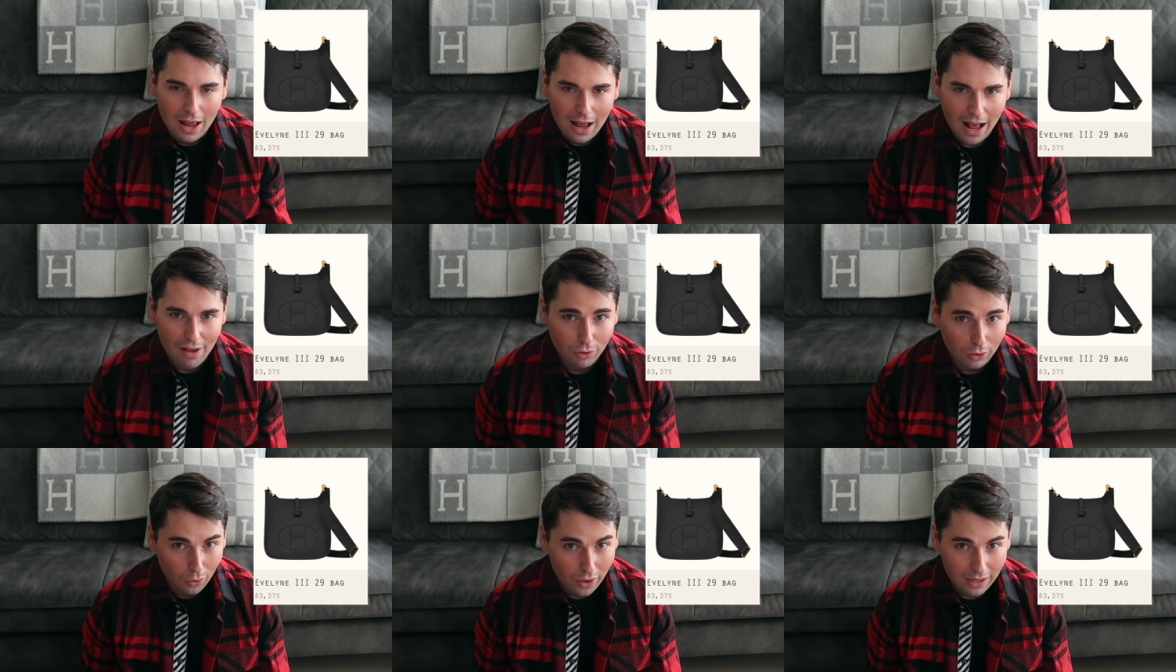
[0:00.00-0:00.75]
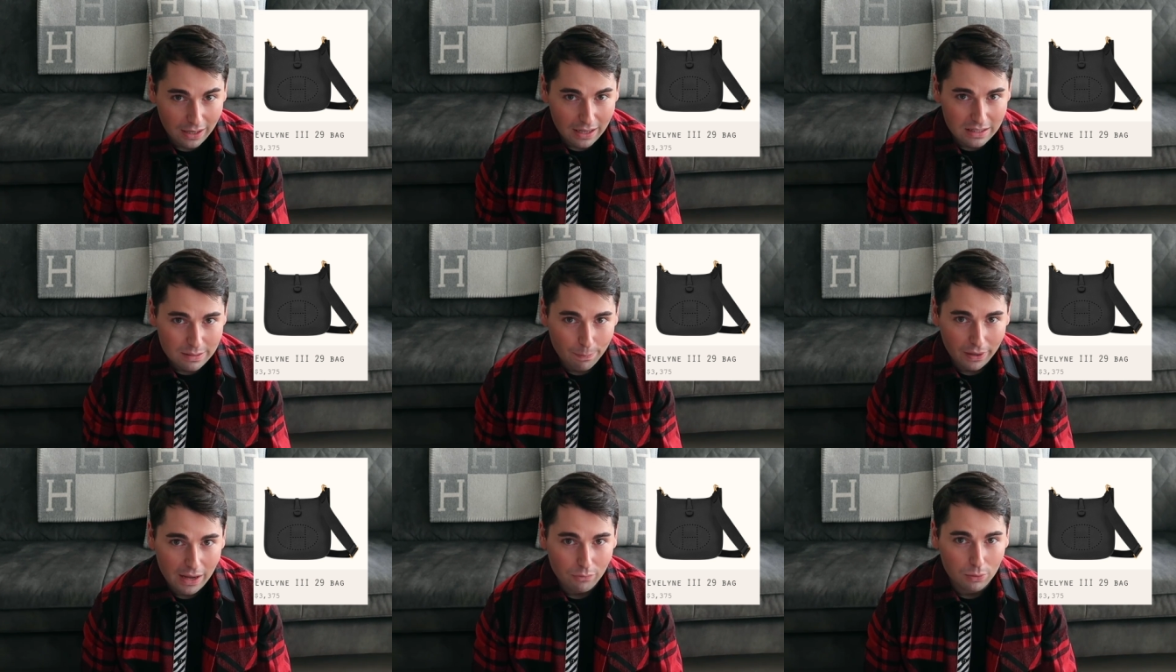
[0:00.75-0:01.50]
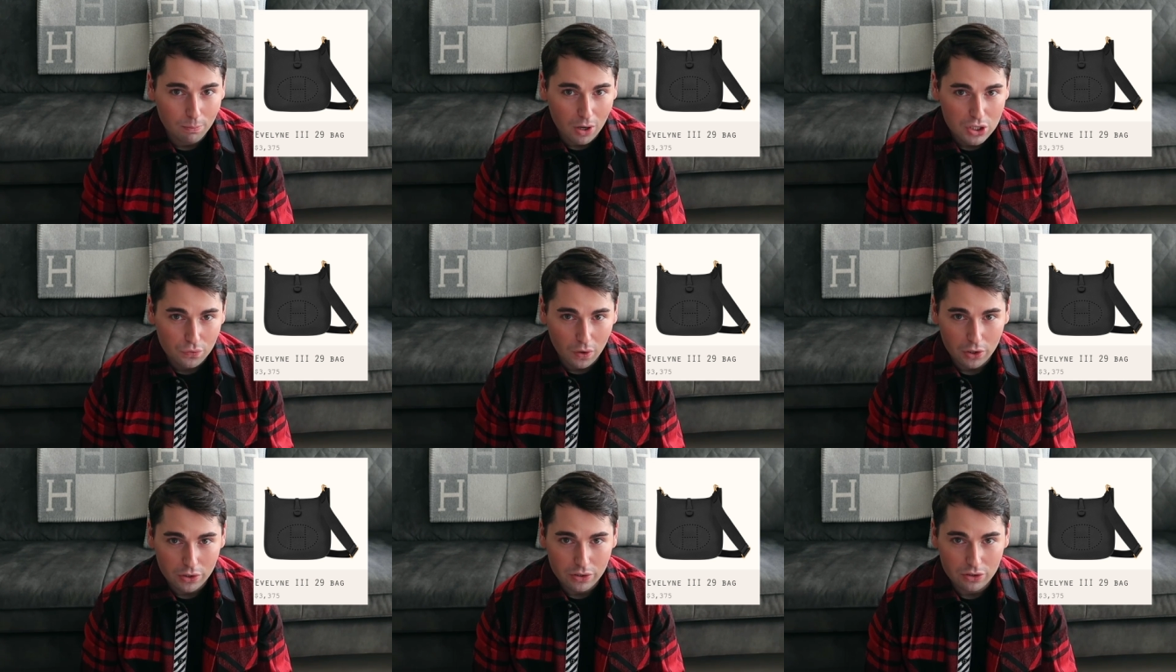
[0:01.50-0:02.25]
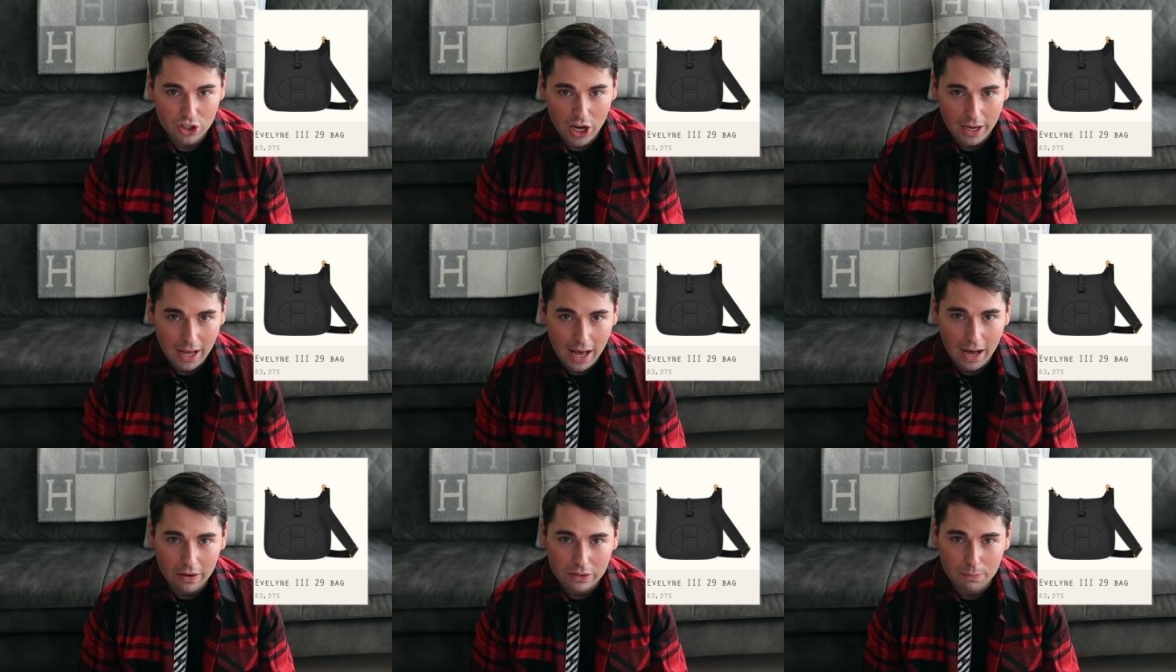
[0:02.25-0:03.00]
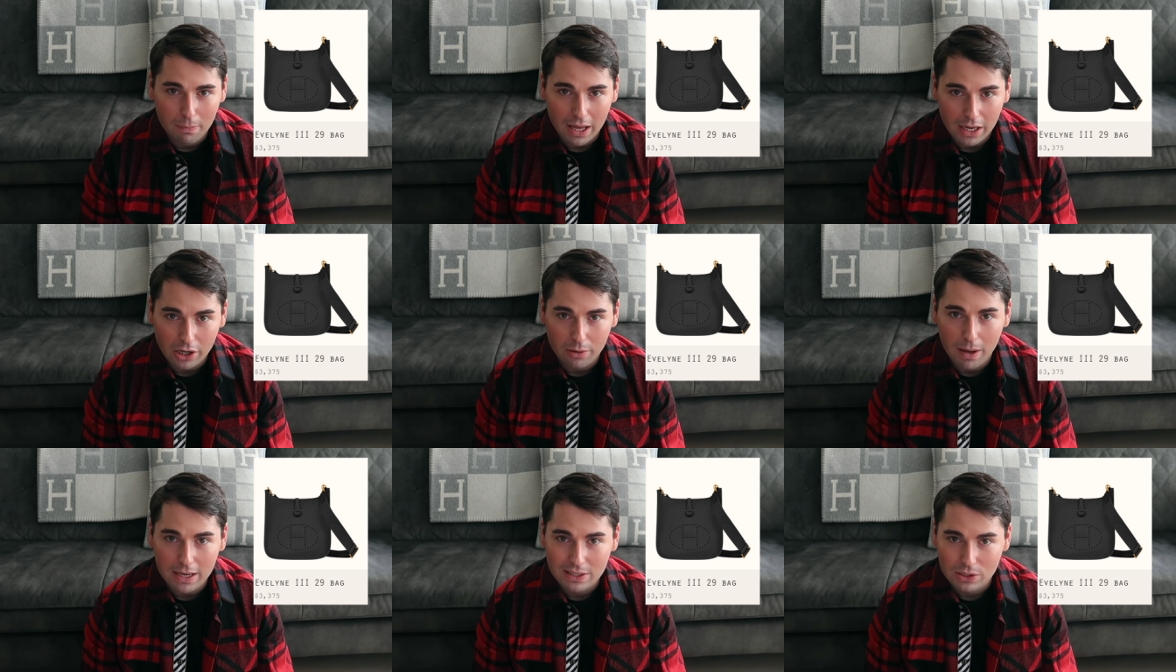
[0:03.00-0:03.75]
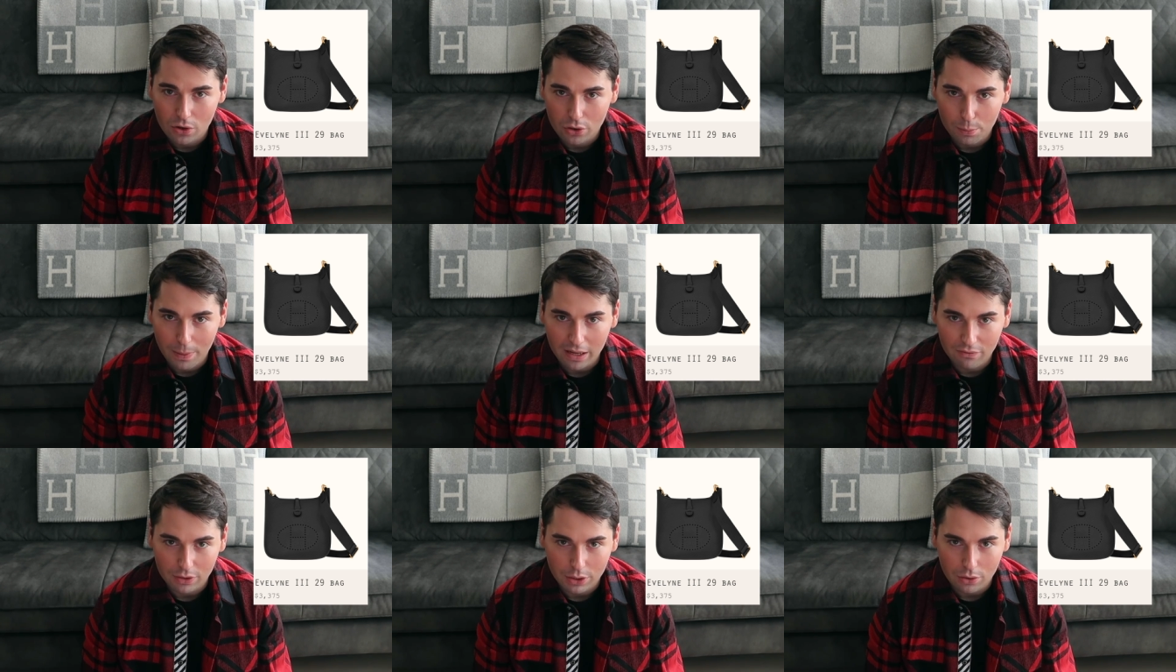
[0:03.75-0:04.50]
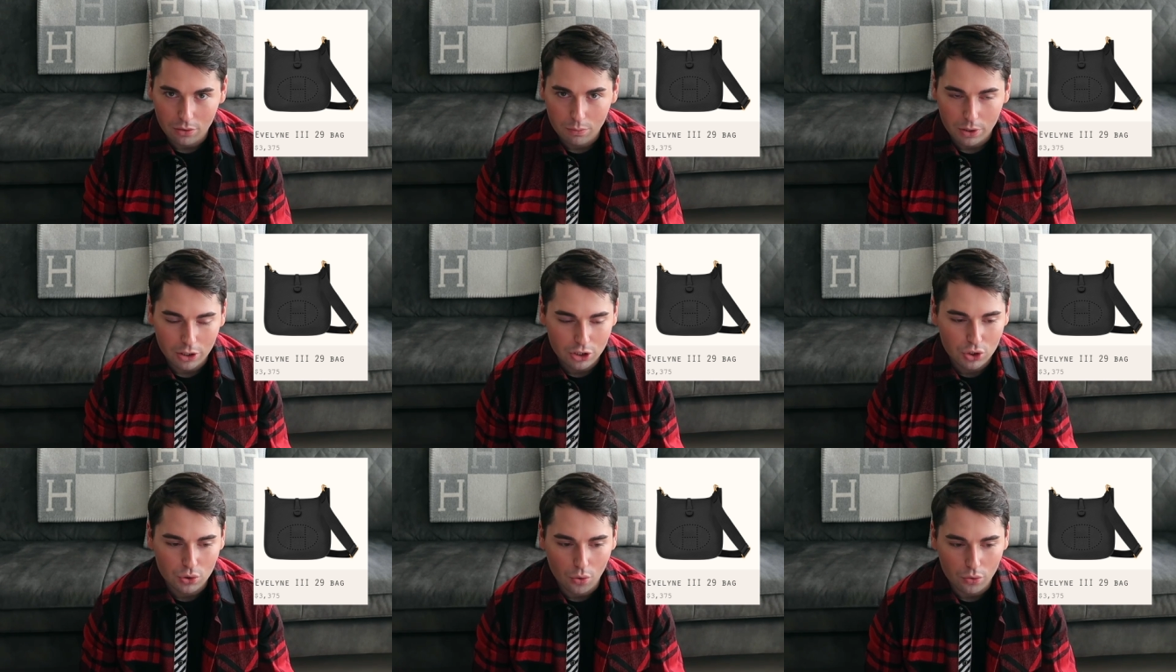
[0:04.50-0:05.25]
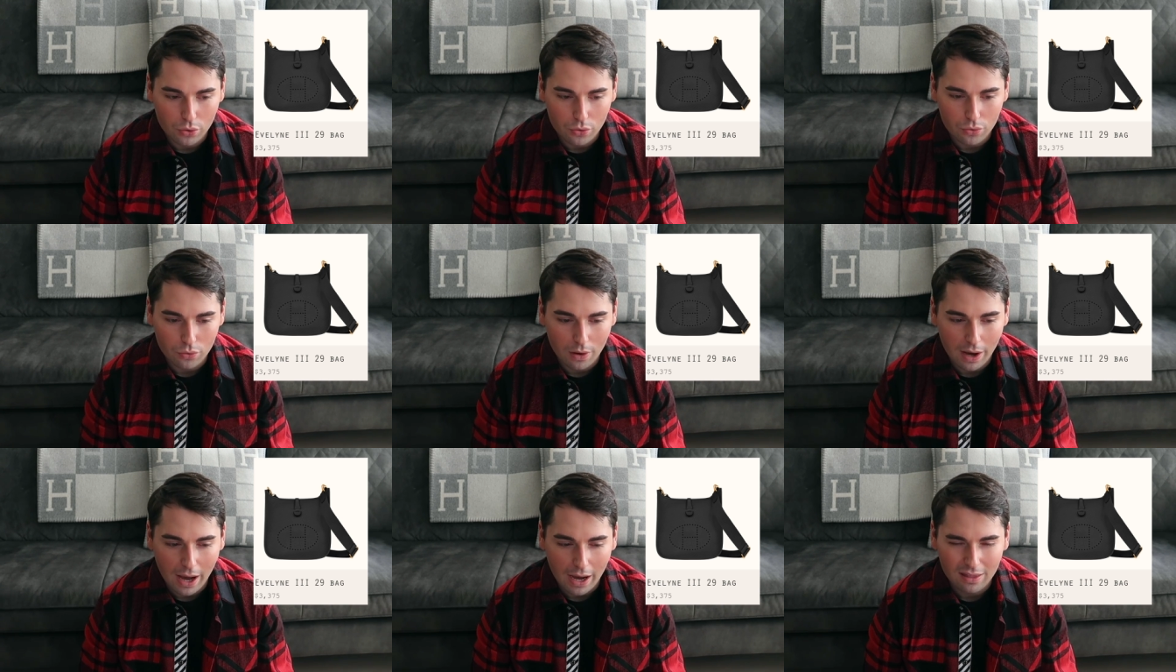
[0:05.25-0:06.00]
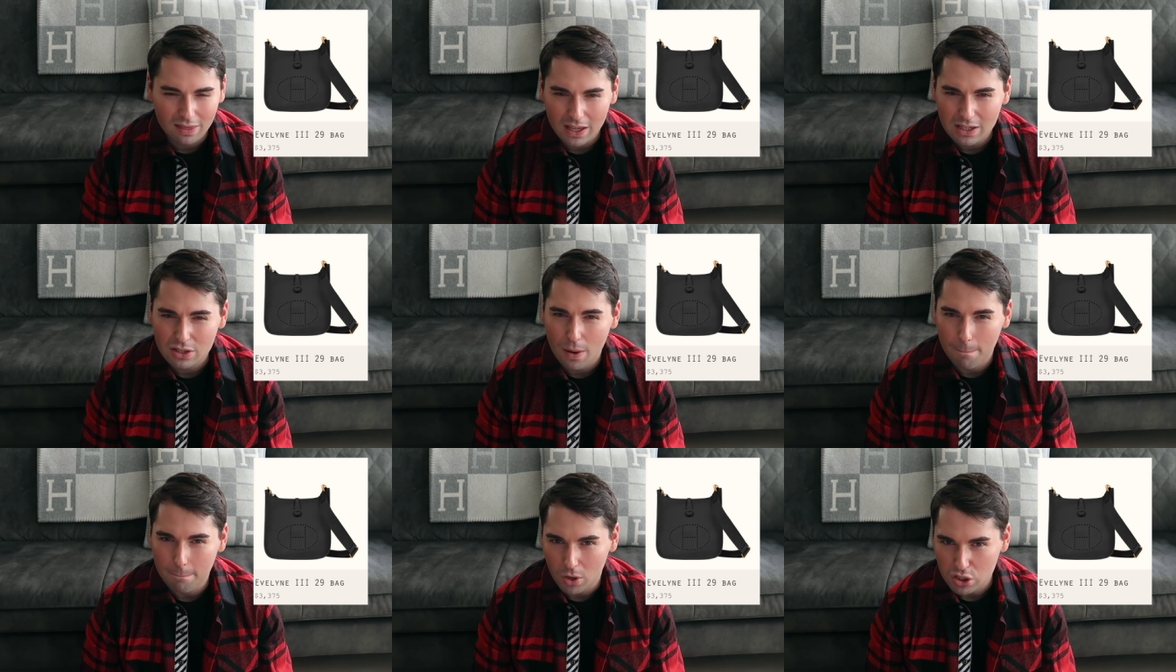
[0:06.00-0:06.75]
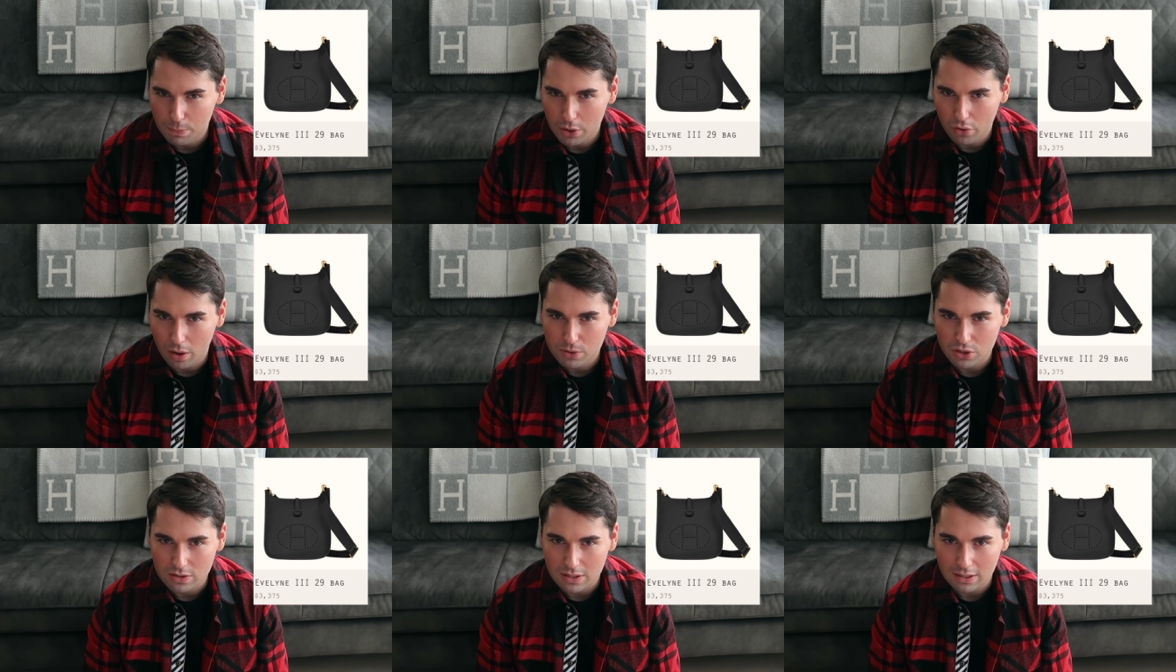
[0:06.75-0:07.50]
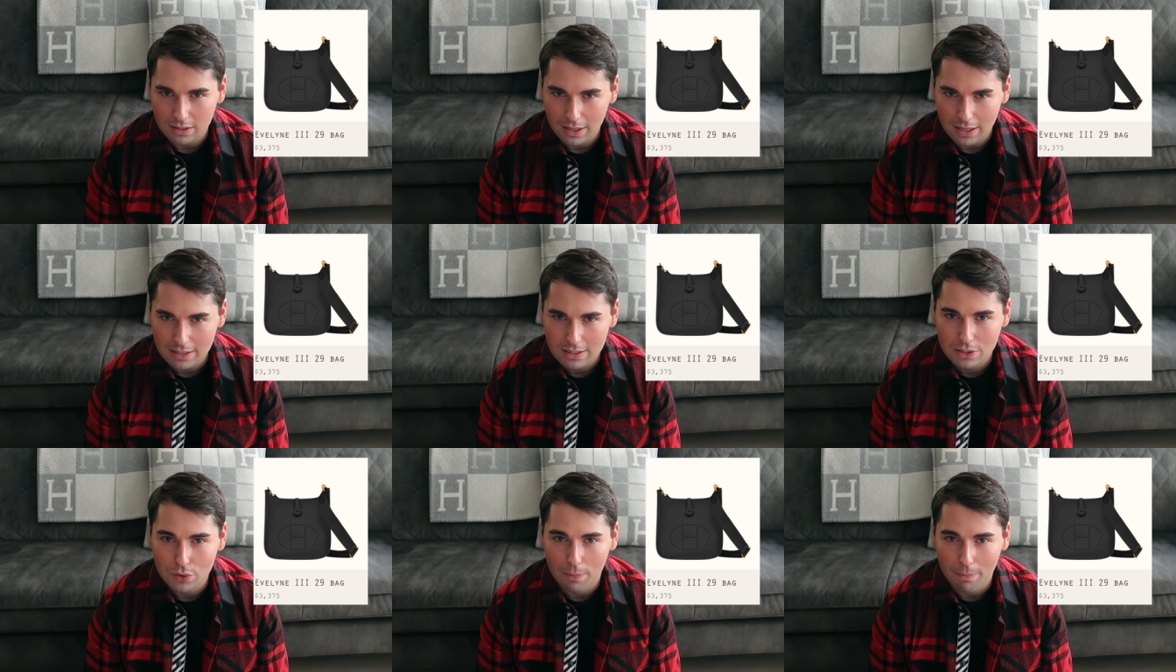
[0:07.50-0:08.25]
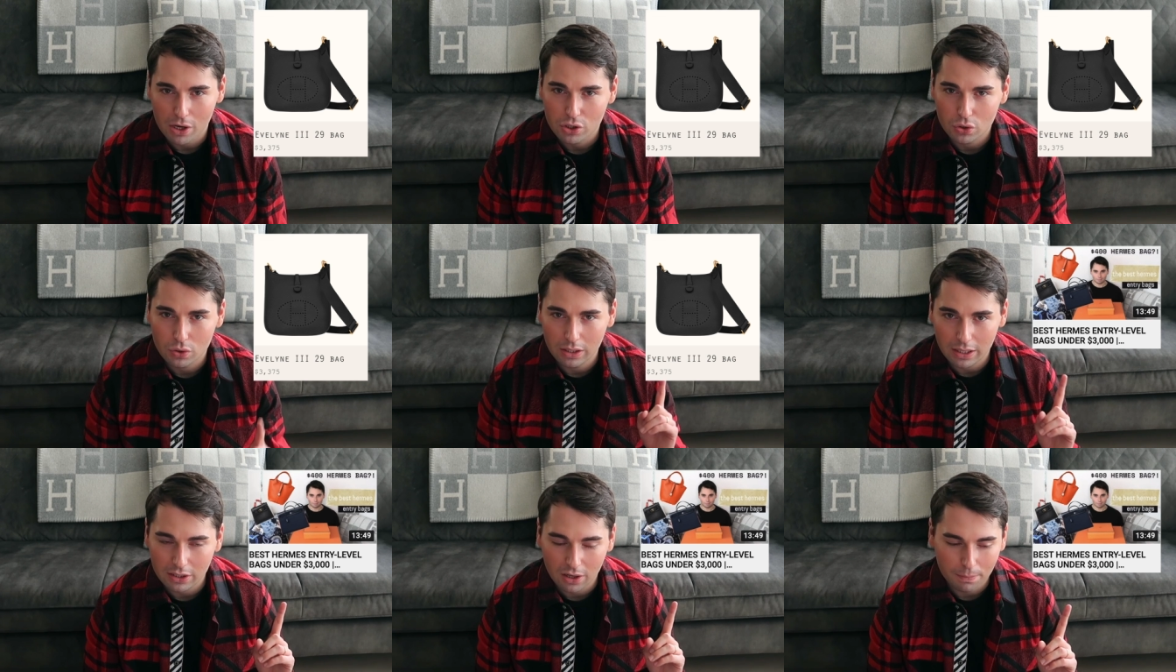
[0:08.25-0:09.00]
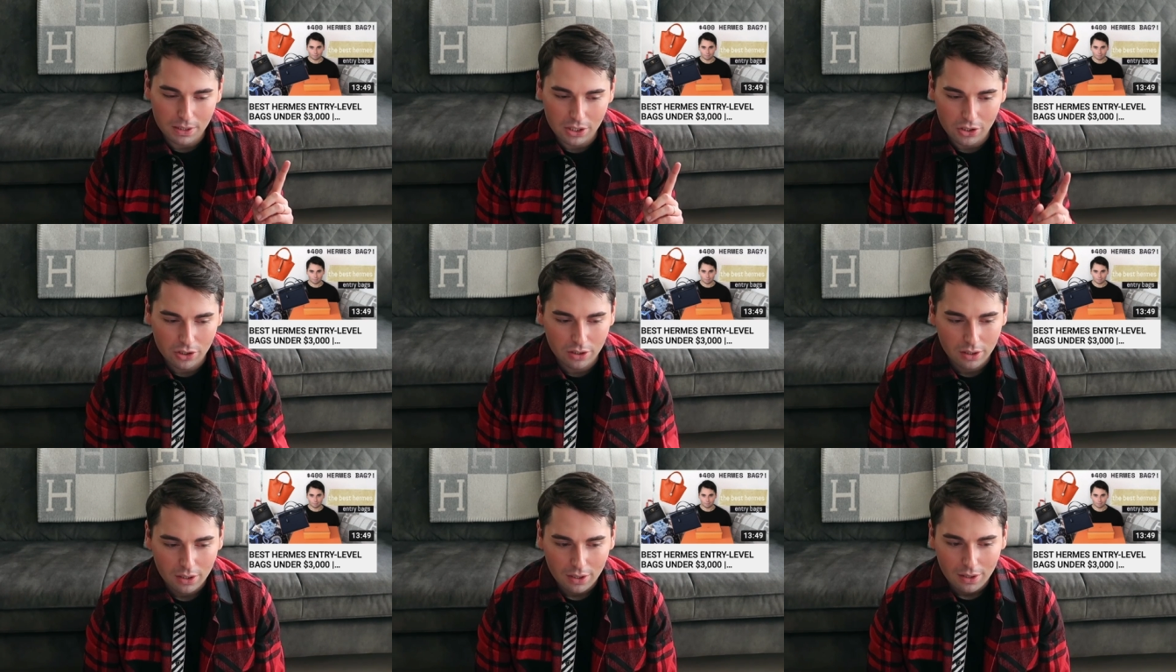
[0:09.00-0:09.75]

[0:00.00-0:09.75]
have a look at it, but I would much rather you check out my Hermes starter bag video where I show you, I think, some much better options than this, so I'll make sure to link it up here.